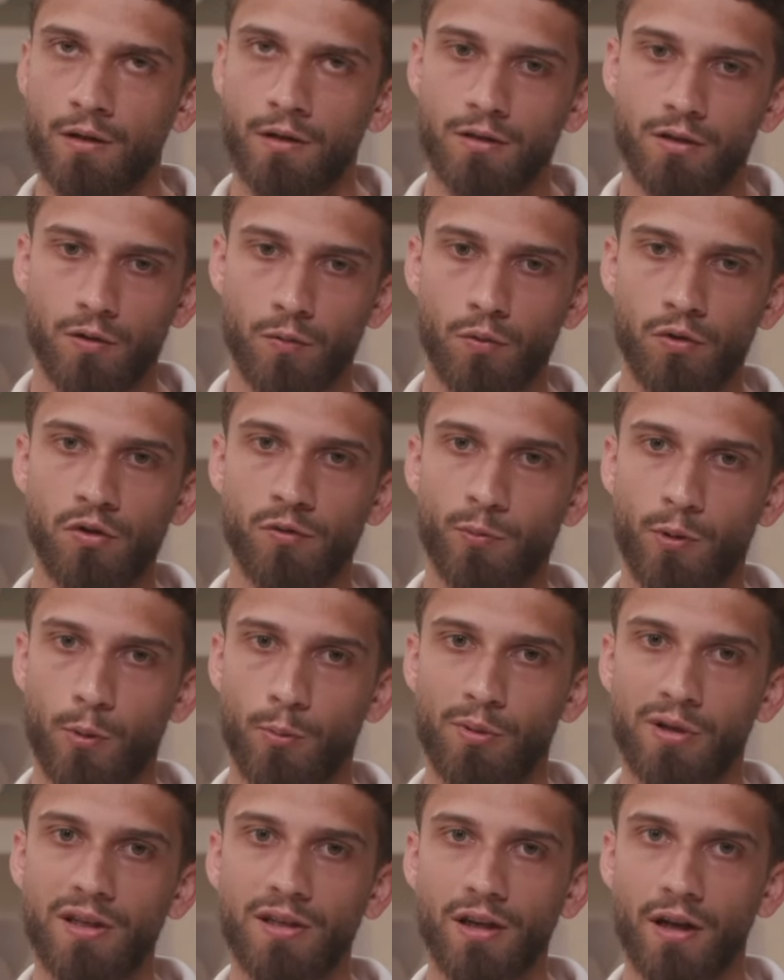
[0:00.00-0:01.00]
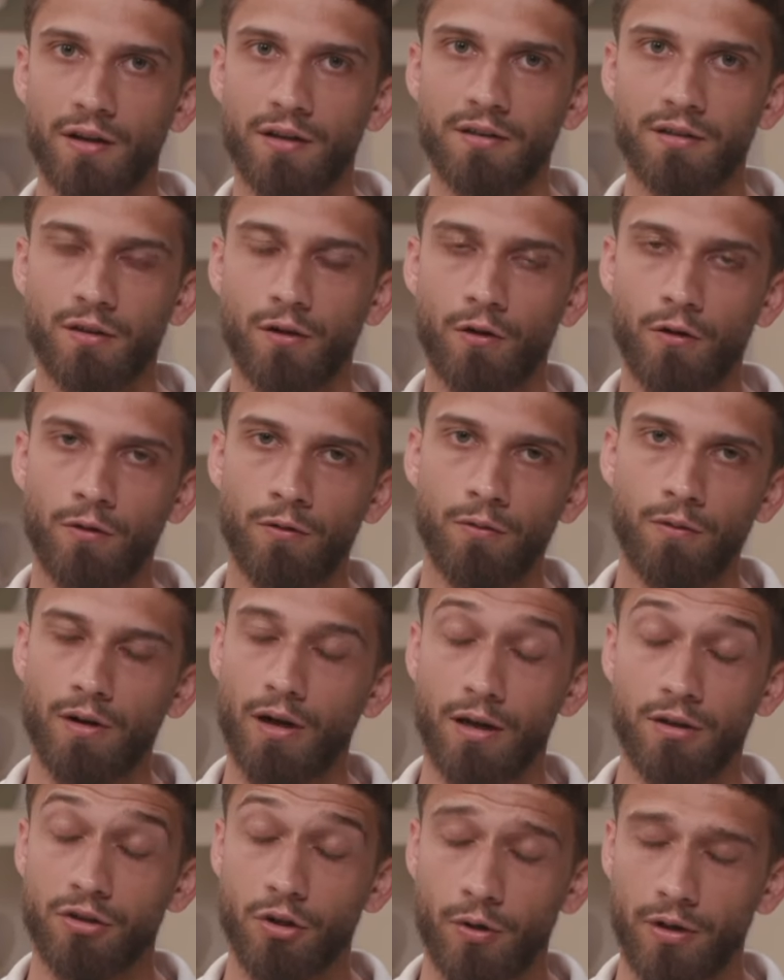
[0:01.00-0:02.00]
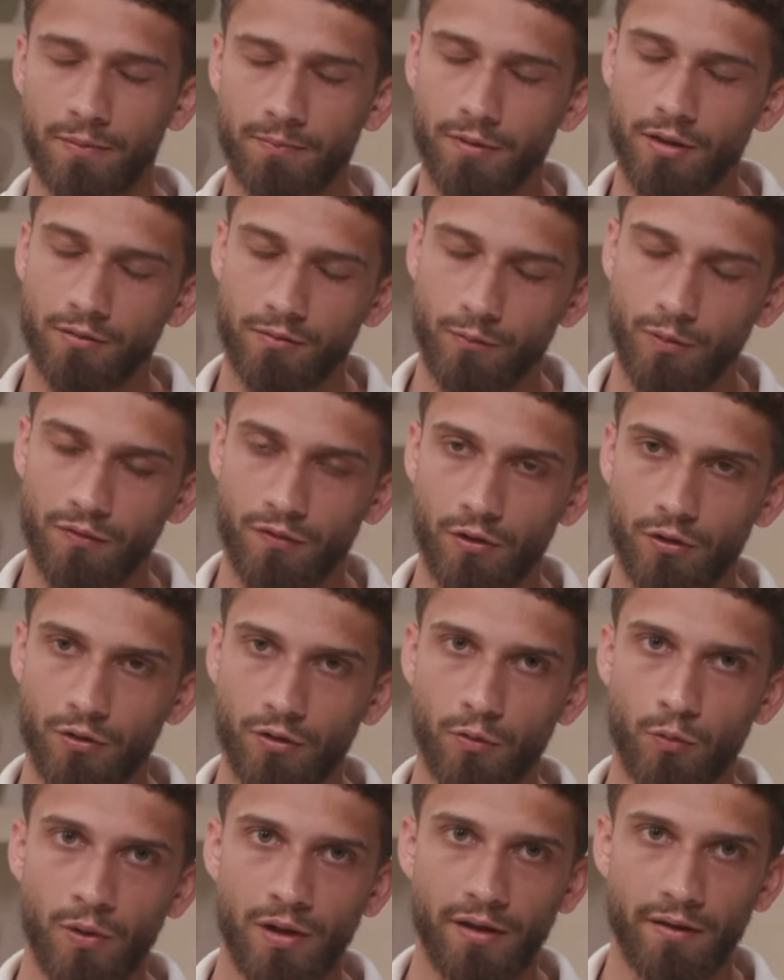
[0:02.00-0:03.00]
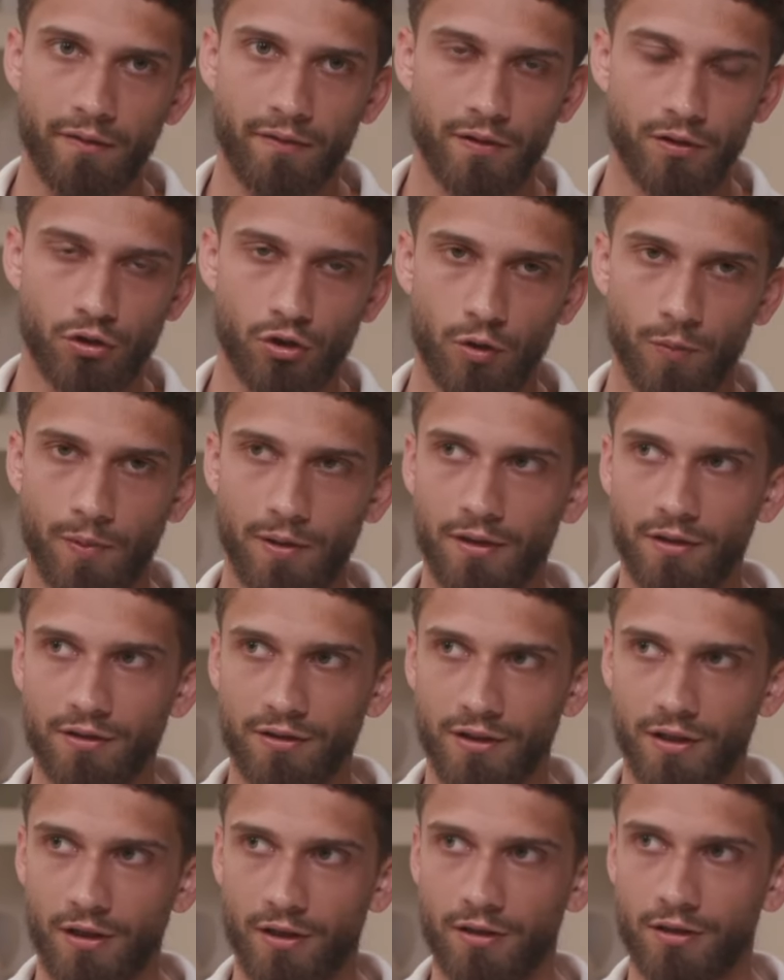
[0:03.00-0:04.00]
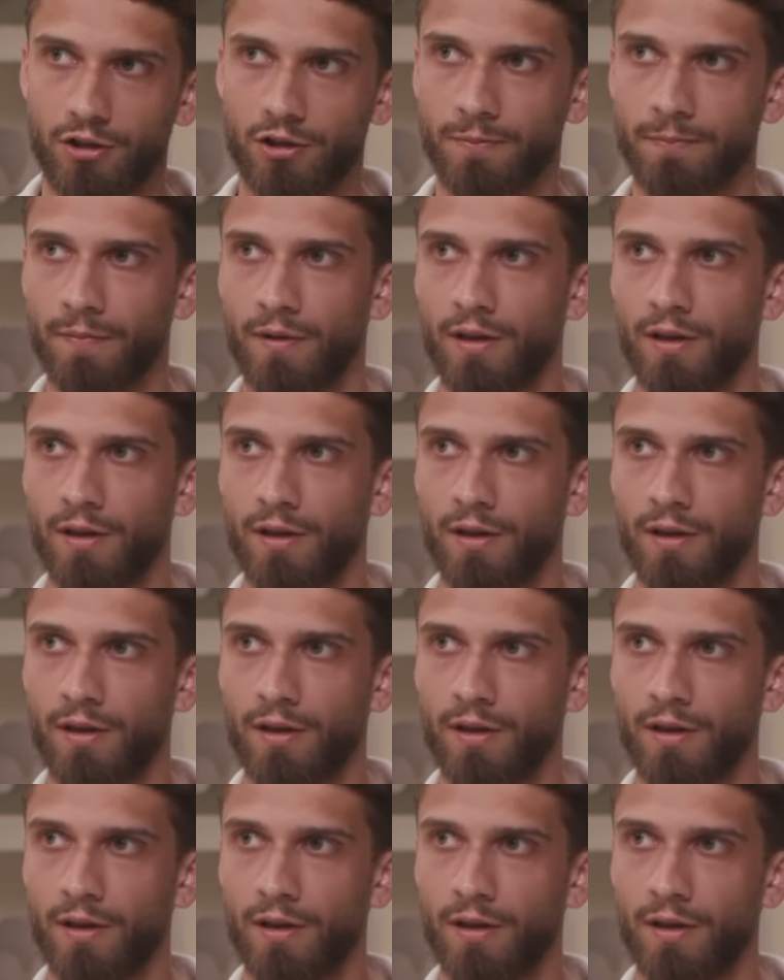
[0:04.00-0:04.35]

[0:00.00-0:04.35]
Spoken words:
So what you've probably done is with Google, with shopping and search.